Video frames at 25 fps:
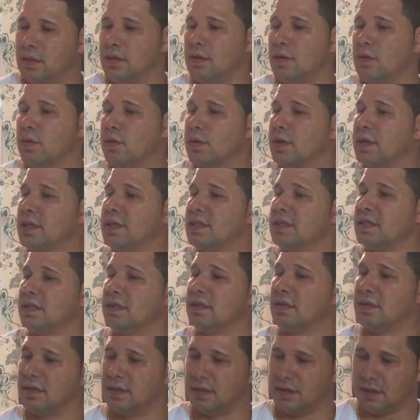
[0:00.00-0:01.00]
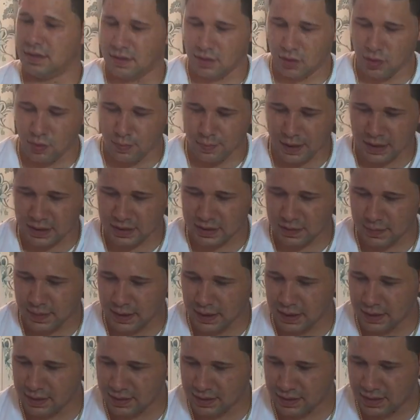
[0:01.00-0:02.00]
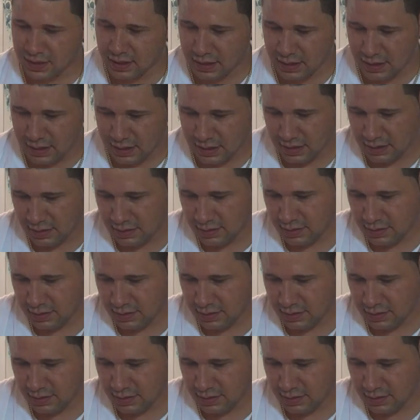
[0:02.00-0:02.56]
No creasing. Nubuck suede is good.